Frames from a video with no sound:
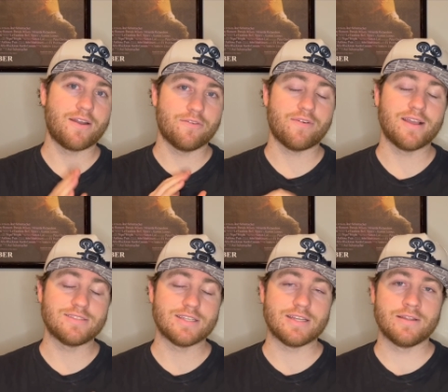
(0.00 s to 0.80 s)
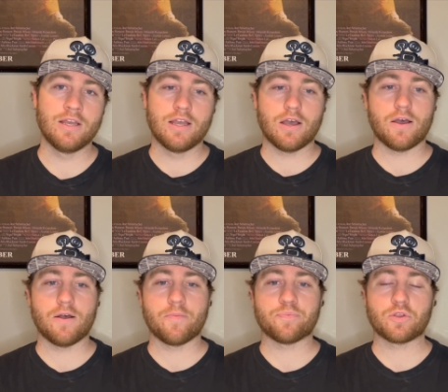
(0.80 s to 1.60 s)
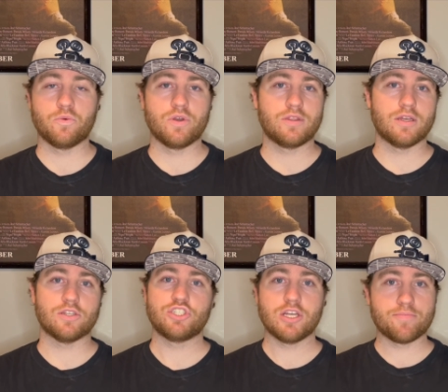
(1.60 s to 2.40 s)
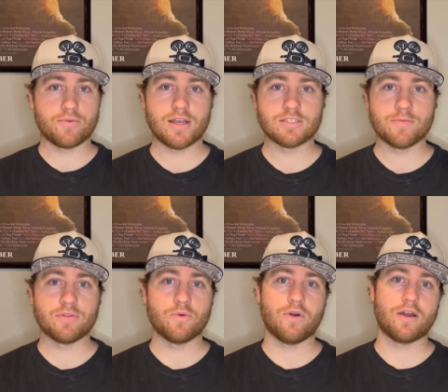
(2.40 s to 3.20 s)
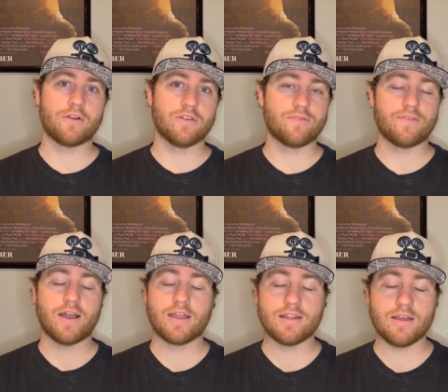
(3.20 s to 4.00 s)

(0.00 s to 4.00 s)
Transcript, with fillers: fight scene um, with the ship rising up in the water to fight.